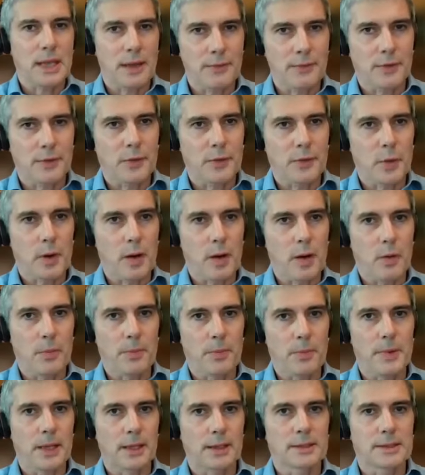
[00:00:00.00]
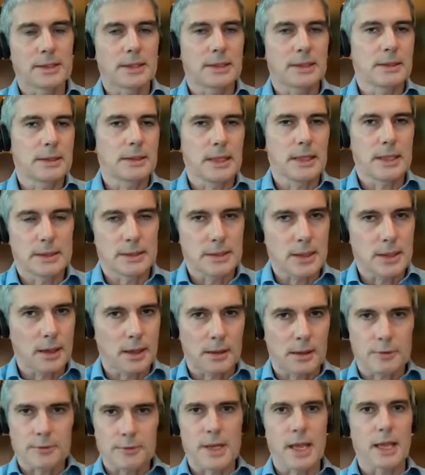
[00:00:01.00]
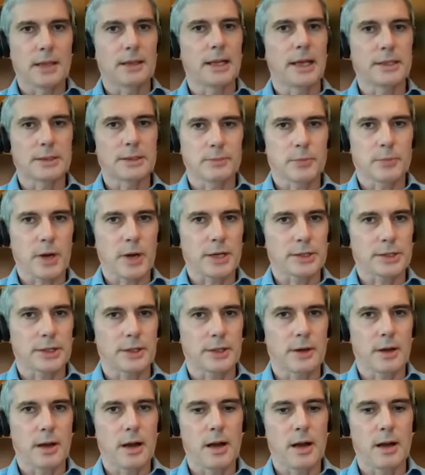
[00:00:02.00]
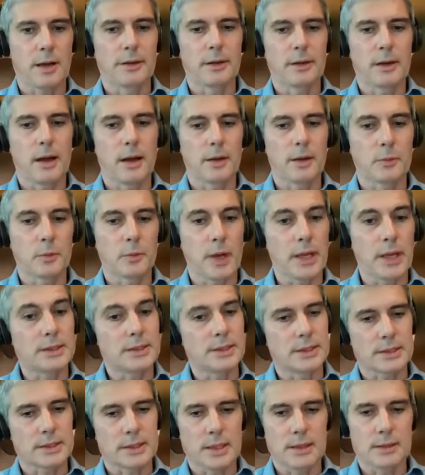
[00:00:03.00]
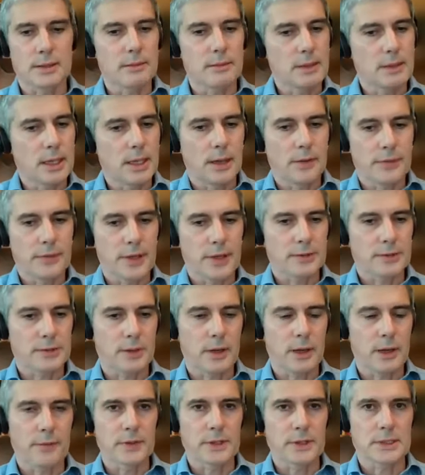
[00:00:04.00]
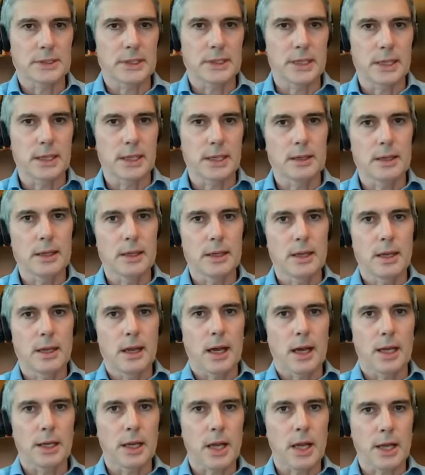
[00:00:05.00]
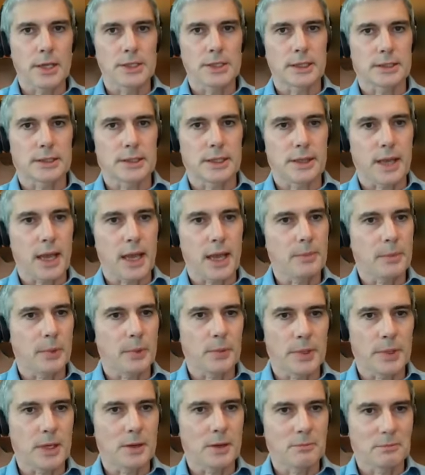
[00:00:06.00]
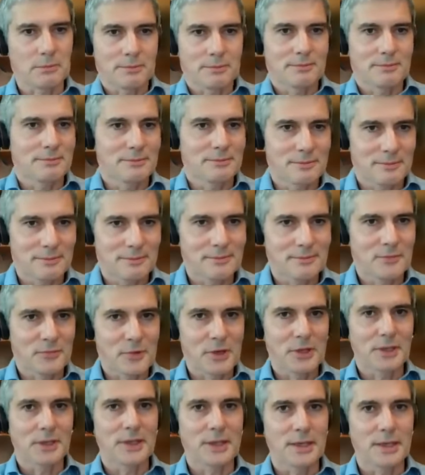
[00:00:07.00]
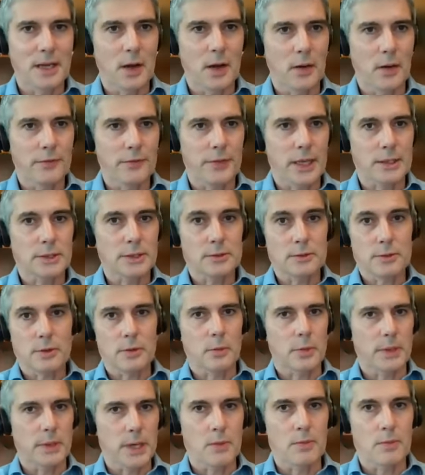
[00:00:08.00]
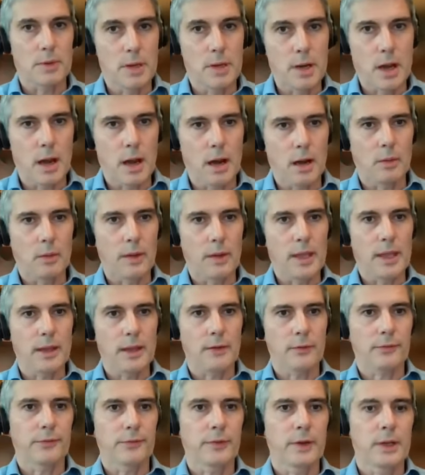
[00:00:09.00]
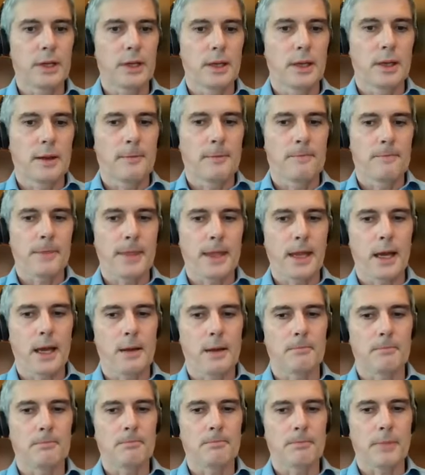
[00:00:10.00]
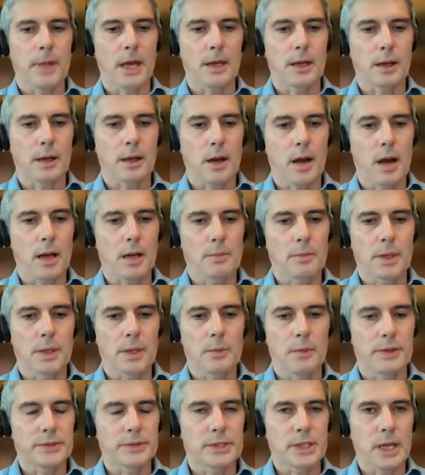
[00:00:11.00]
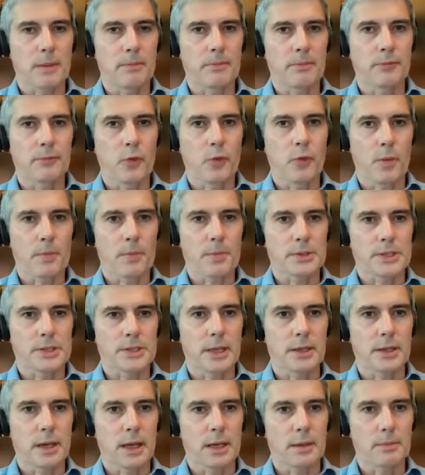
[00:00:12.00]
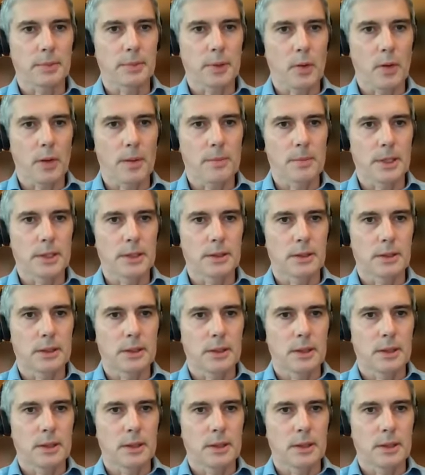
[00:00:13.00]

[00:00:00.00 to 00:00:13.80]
having fewer openings is going to create less pressure on on wages. And you know, there's obviously a, a logic to that, but we don't really know if that's true. We don't know if um, an economy with sub four percent unemployment